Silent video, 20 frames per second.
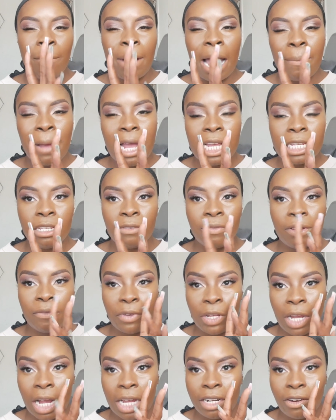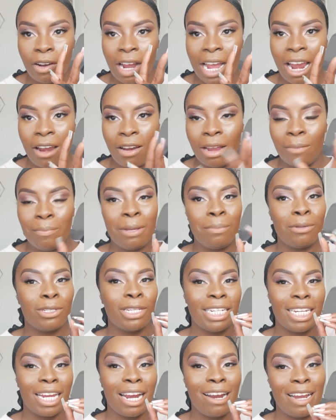But I personally think for your under eye area, people's
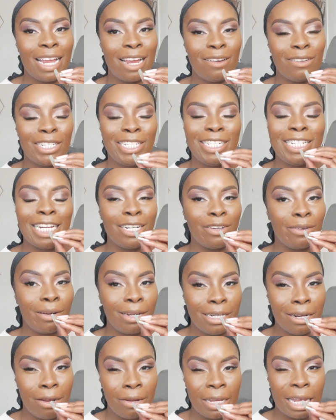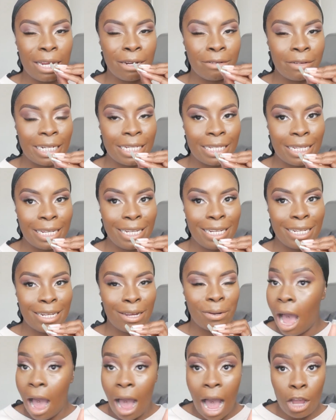under eye areas generally don't get greasy.
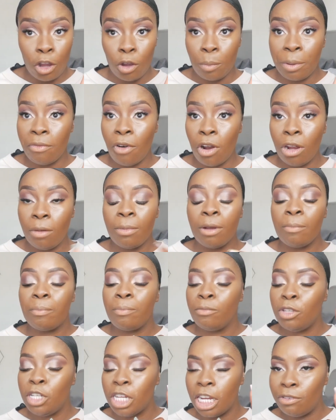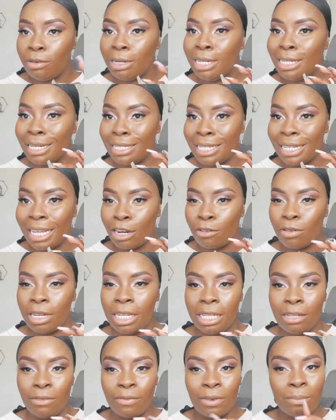I could be wrong, but generally doesn't get
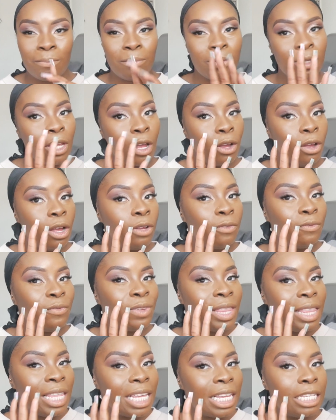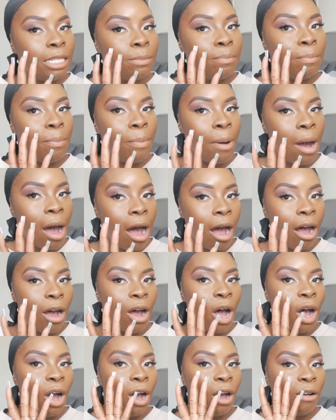greasy. So for this part
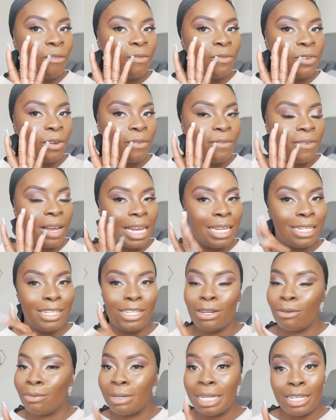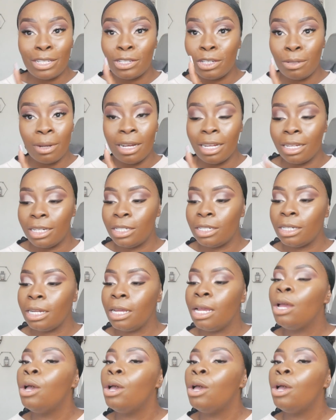of your face, you don't need too much.